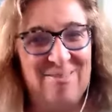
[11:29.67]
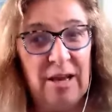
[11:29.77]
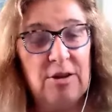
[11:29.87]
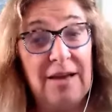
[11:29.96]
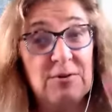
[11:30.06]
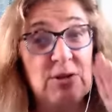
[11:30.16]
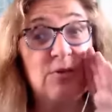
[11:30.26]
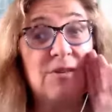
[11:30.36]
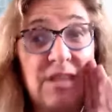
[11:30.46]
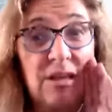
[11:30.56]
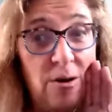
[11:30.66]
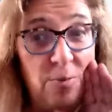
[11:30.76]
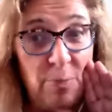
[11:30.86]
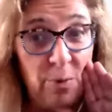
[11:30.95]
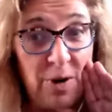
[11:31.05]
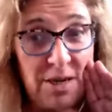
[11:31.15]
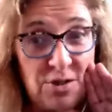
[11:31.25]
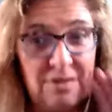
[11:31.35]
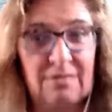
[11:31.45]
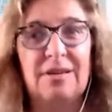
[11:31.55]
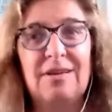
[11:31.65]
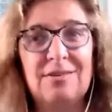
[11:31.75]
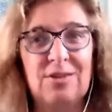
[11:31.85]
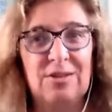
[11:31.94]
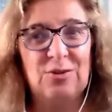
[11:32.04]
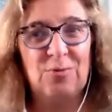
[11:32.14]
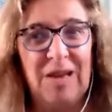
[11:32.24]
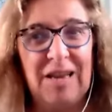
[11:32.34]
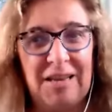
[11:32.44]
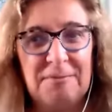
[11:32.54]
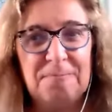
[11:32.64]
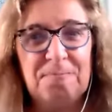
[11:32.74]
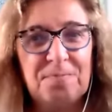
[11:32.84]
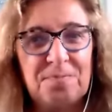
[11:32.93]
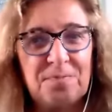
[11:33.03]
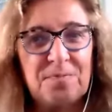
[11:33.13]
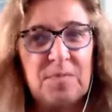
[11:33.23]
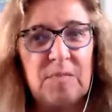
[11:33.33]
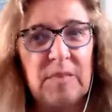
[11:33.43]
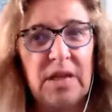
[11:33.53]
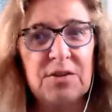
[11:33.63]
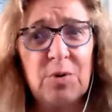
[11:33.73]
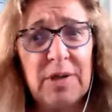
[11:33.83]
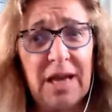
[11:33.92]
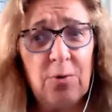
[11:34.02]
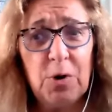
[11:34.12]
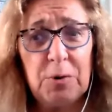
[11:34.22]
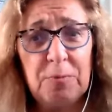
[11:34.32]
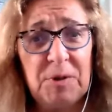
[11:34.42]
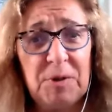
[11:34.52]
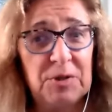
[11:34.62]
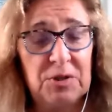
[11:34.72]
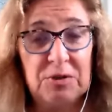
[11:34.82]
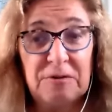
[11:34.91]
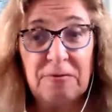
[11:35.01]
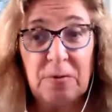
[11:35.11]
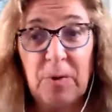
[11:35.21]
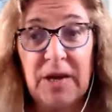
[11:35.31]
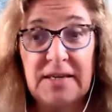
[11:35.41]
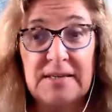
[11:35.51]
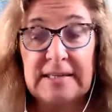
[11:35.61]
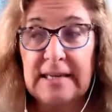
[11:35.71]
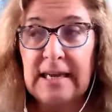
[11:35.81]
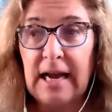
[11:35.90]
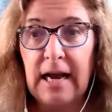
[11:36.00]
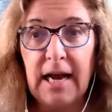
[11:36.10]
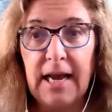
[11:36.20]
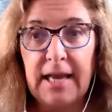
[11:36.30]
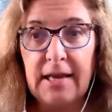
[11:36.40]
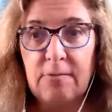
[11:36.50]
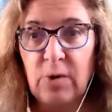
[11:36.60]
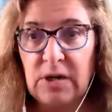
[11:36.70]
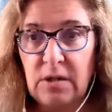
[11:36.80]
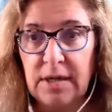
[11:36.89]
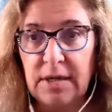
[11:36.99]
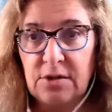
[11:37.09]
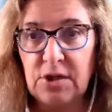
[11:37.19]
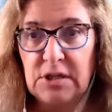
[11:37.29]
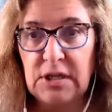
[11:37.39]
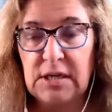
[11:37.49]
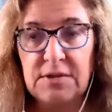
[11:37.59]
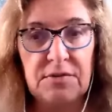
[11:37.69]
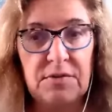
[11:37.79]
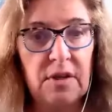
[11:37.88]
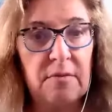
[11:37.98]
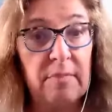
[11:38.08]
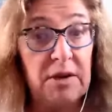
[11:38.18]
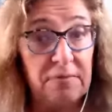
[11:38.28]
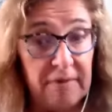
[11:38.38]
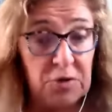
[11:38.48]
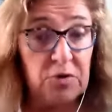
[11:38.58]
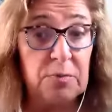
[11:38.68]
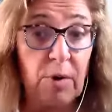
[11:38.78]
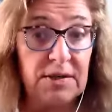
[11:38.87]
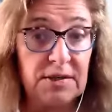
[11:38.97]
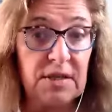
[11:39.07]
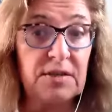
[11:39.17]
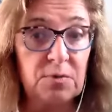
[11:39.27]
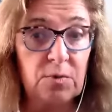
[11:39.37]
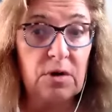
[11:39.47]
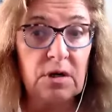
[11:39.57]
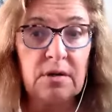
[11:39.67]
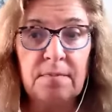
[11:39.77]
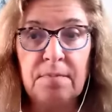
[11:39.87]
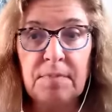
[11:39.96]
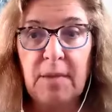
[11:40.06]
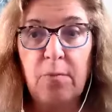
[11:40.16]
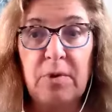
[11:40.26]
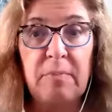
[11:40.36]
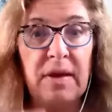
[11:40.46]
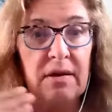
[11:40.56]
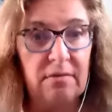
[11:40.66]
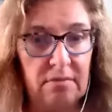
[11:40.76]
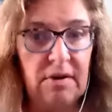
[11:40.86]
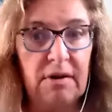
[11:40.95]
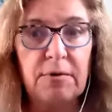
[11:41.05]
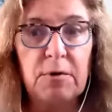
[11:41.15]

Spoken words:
You have to do this thing called preparation so that you're ready. So I work with people in two different ways. And I had one client, she does manufacturing process work, and we met every